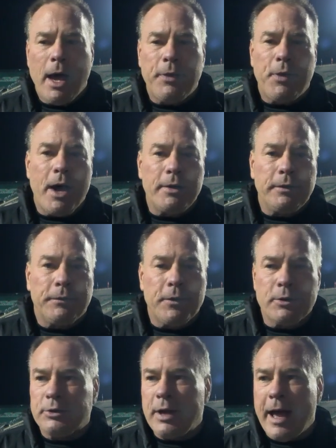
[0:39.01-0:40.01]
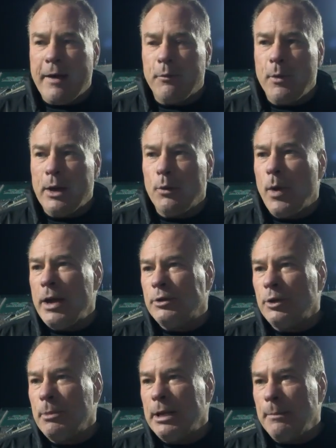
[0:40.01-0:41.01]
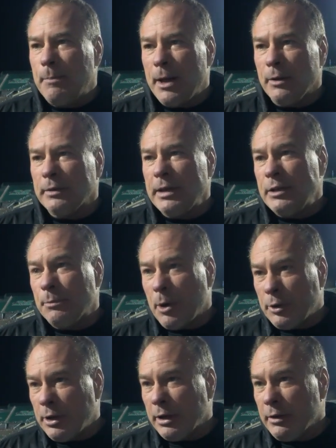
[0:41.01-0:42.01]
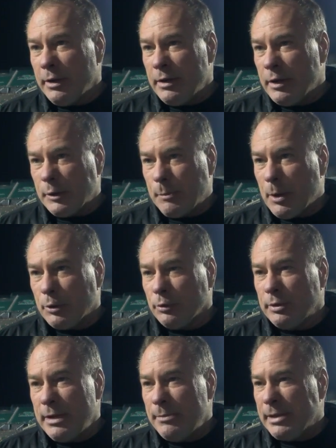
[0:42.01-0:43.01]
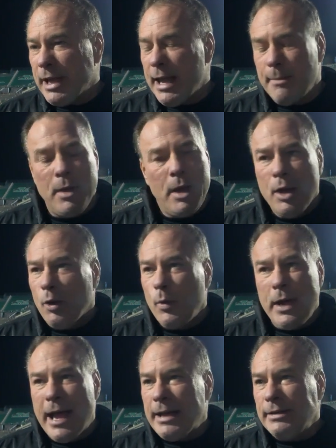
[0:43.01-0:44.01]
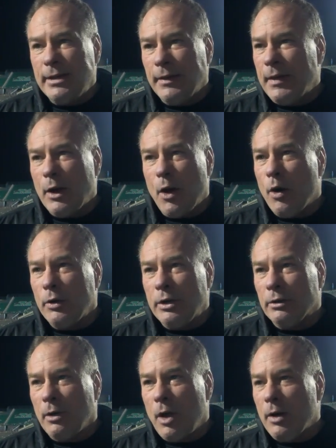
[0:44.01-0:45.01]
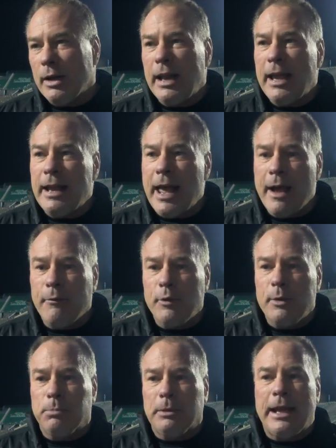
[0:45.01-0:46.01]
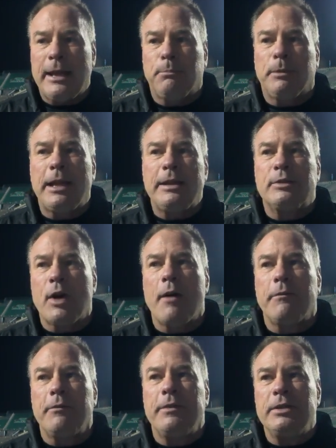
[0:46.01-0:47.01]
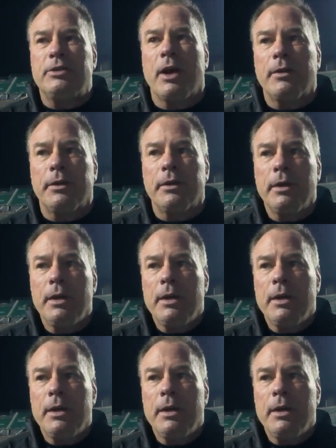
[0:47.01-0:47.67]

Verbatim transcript: I thought in the first half we had way too many penalties, particularly in the special teams game. We hadn't done that all year long, and, and every play plays off of each other.